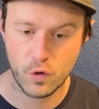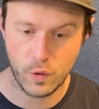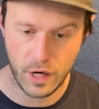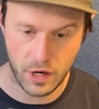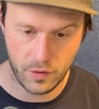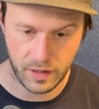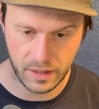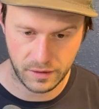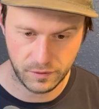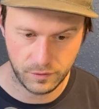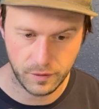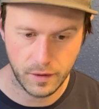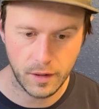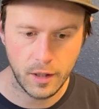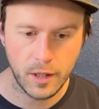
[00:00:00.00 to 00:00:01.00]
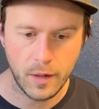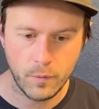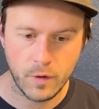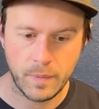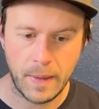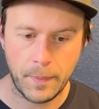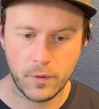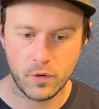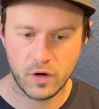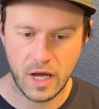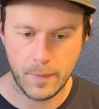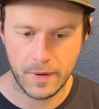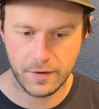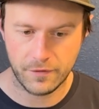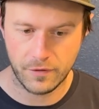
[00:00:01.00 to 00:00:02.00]
areas where people are
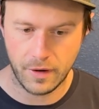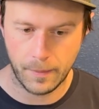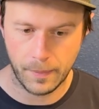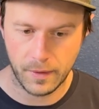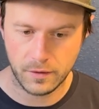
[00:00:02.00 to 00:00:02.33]
coming from.